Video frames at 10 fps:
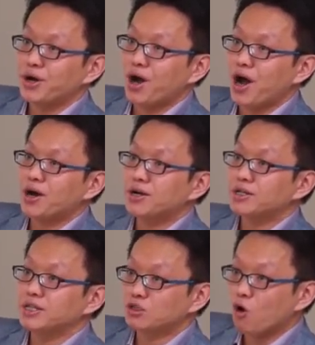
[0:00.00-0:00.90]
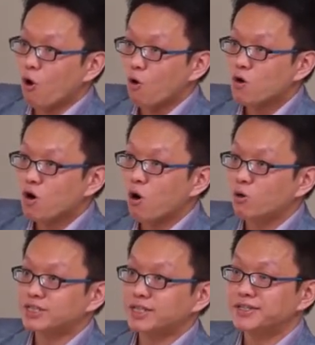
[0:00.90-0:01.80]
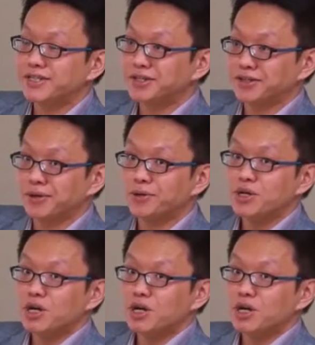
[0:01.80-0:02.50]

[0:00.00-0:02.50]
on its own or send signal